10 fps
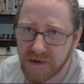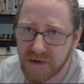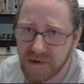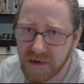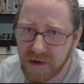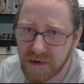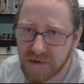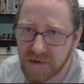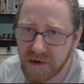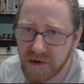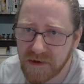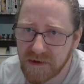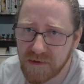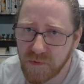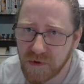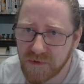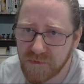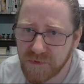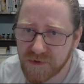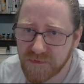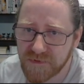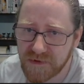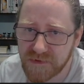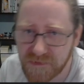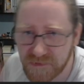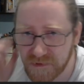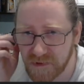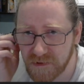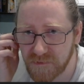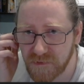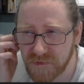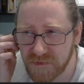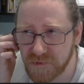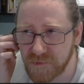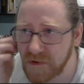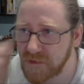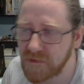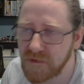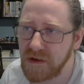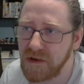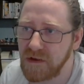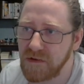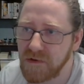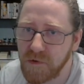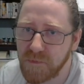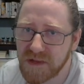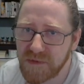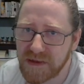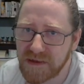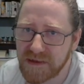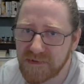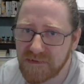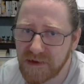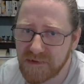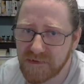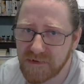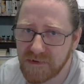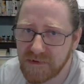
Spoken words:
I kinda want one of these fossil rocks. Hopefully we can get that.